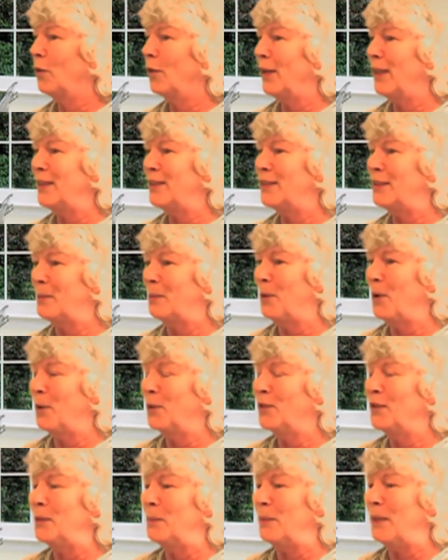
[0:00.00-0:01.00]
is
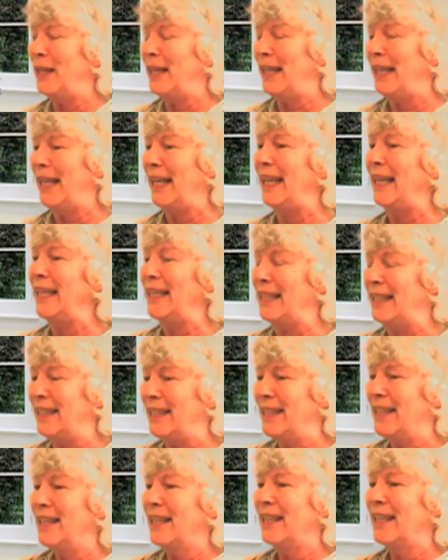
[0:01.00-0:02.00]
supposed to be
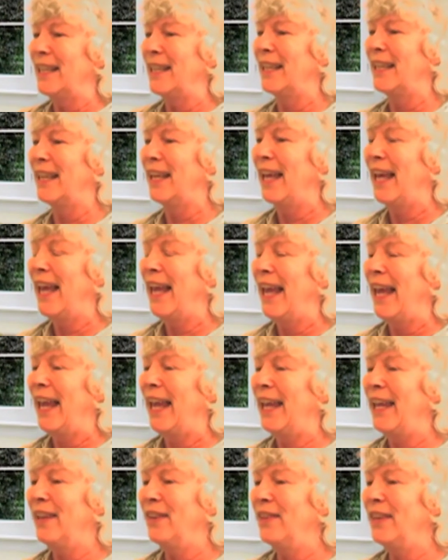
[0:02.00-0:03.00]
eaten
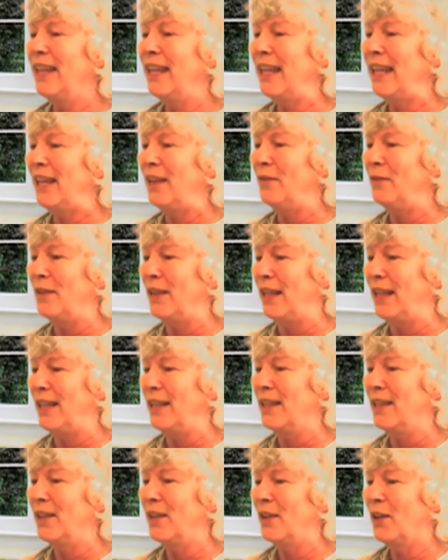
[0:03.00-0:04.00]
in the
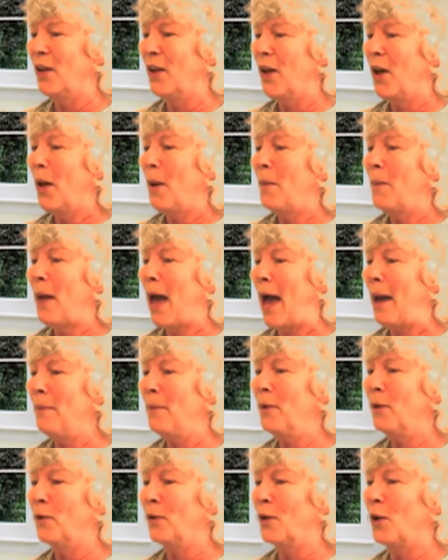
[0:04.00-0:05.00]
evening. I
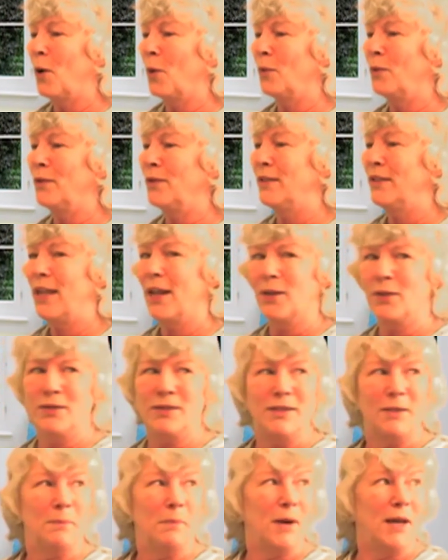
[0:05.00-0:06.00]
better go tell
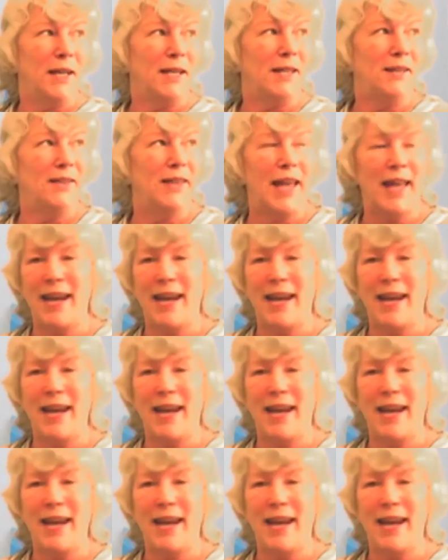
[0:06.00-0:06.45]
somebody that